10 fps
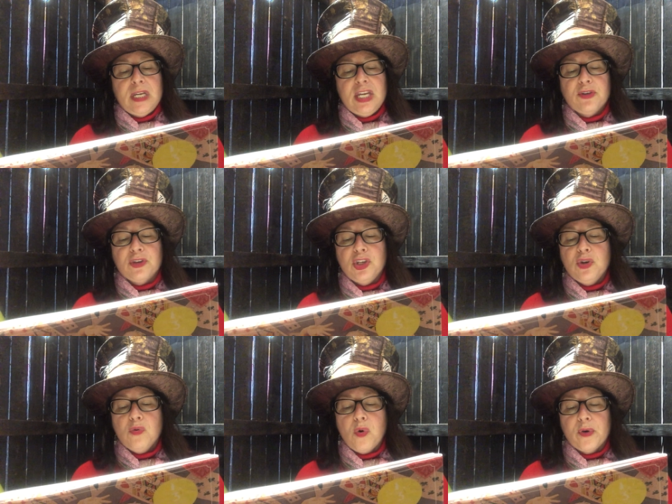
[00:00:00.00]
Either
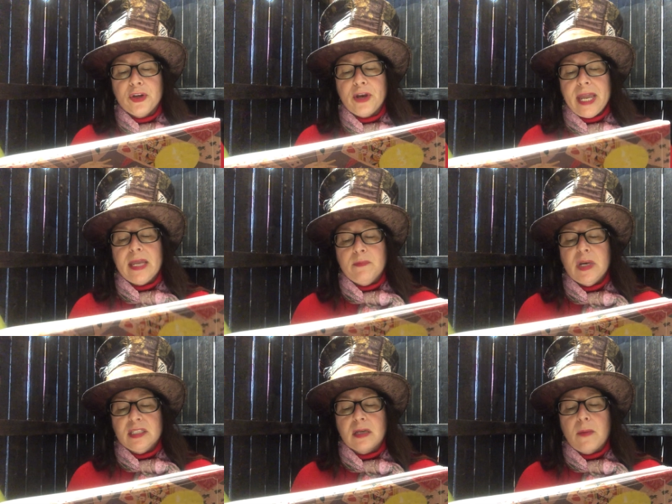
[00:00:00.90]
you or your head
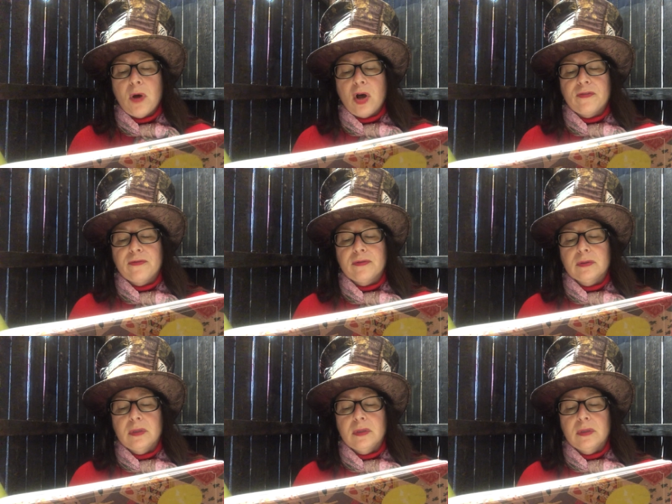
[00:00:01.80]
must come off.